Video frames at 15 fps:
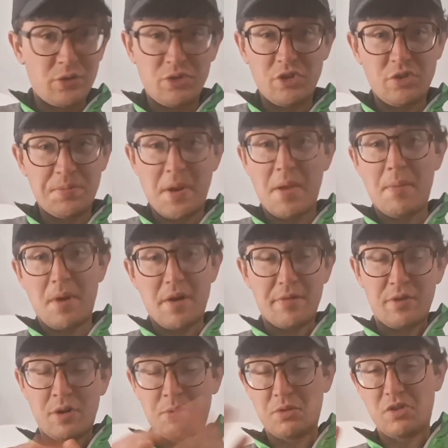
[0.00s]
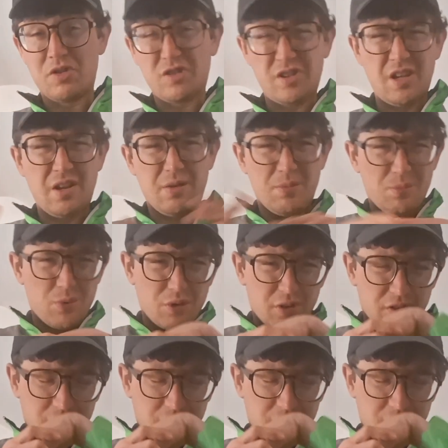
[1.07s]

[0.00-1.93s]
I've just smelled my other arm just to see what the